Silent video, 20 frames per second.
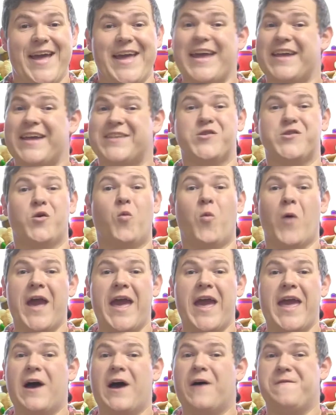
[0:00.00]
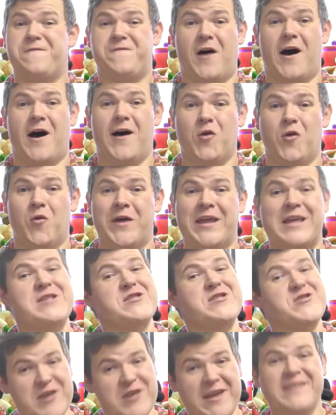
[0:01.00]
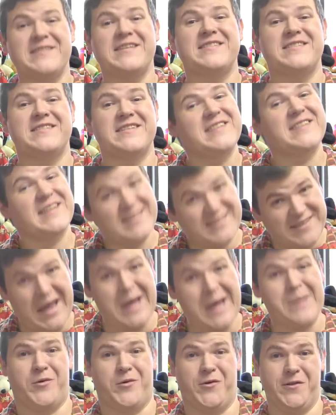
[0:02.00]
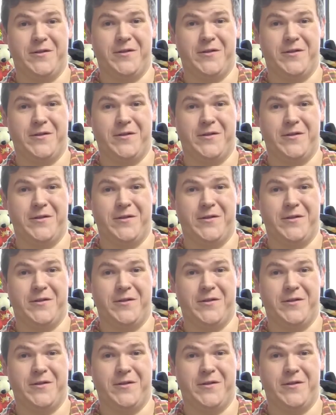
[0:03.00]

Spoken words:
It's a way of following Jesus' example